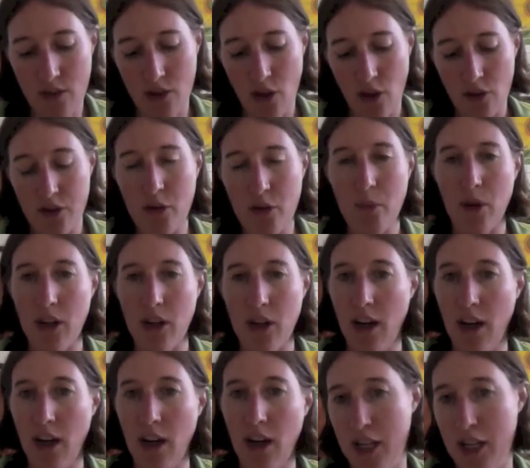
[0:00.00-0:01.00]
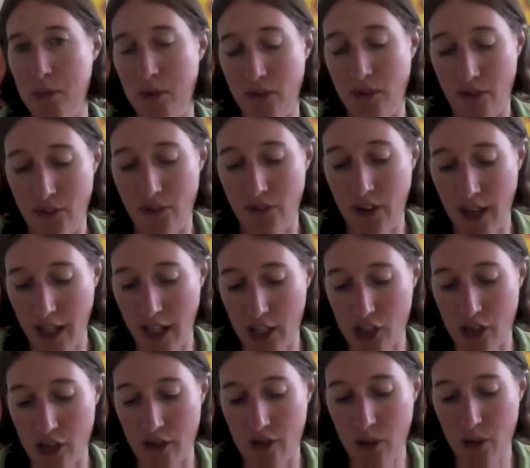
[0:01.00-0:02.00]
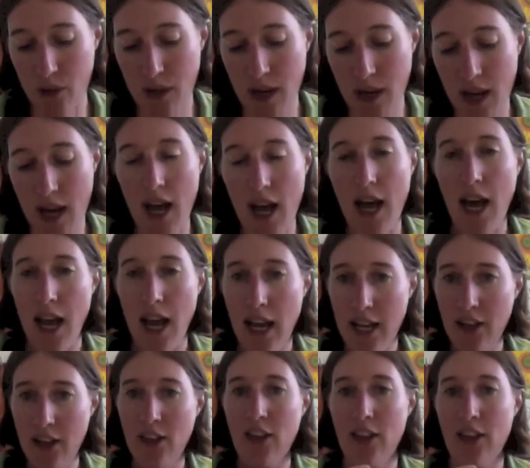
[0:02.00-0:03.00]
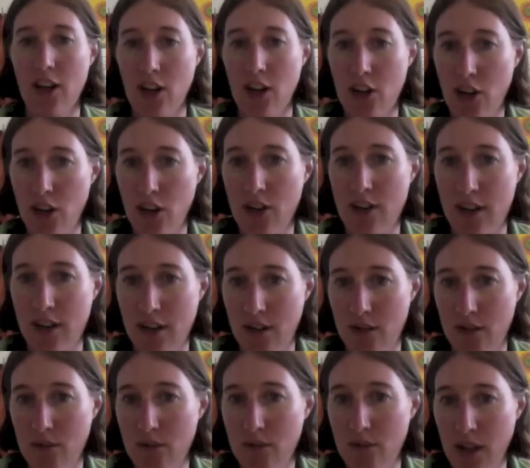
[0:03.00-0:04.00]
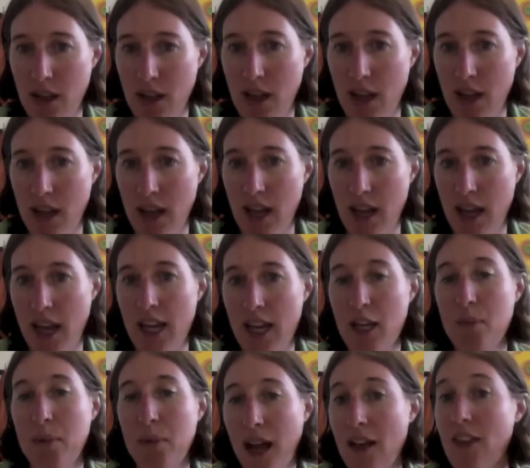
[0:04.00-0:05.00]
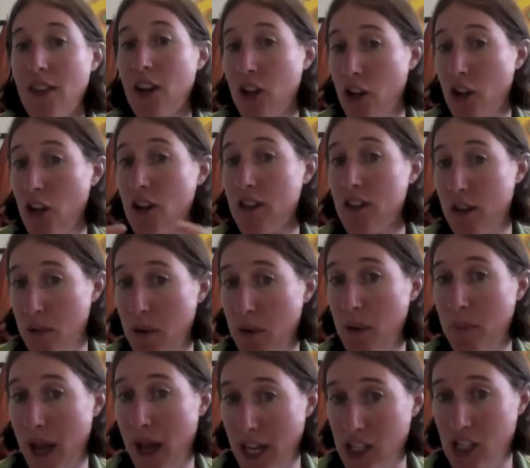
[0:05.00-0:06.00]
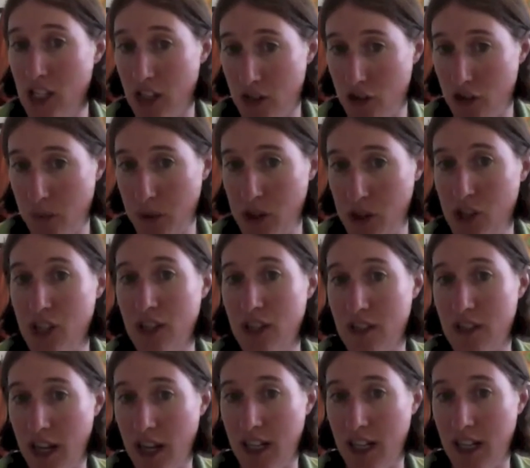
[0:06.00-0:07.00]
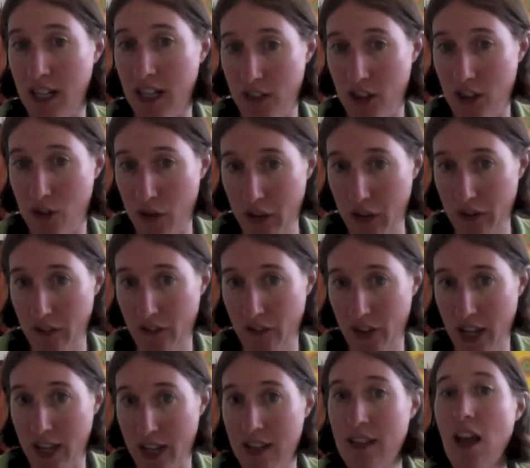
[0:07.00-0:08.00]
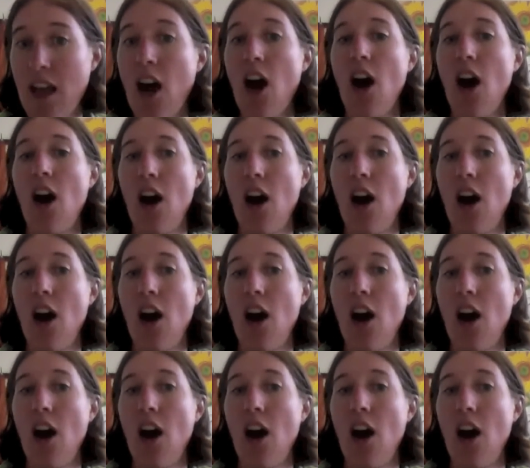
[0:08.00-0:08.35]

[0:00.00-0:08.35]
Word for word: results of the model are likely to be fairly general. Anything that occurs in any plant that occurs in a patchy distribution is likely to have these sort of effects.